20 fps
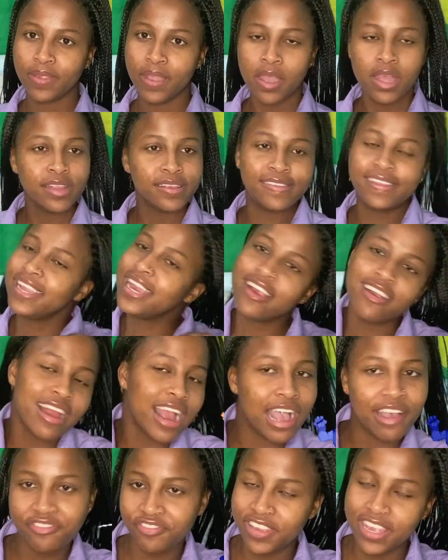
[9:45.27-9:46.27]
Tear
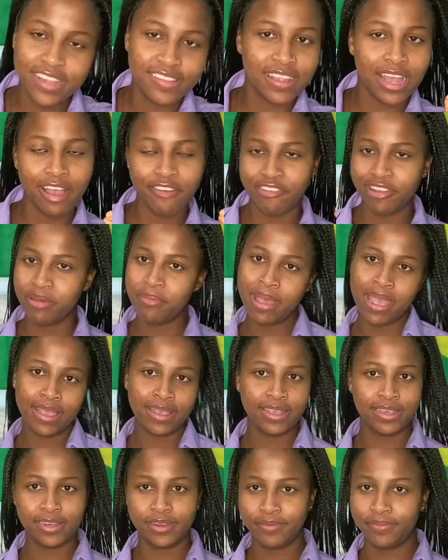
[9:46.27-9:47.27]
off things off of the bike,
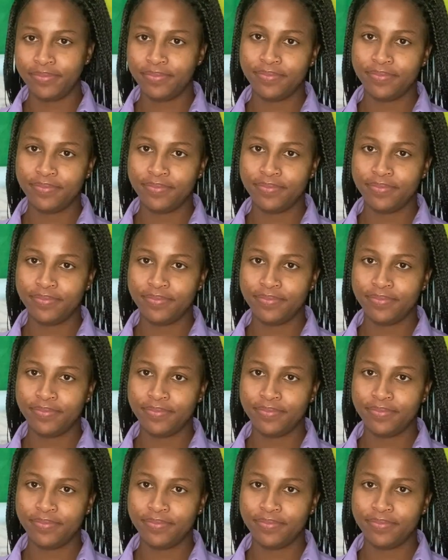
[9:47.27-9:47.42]
you know.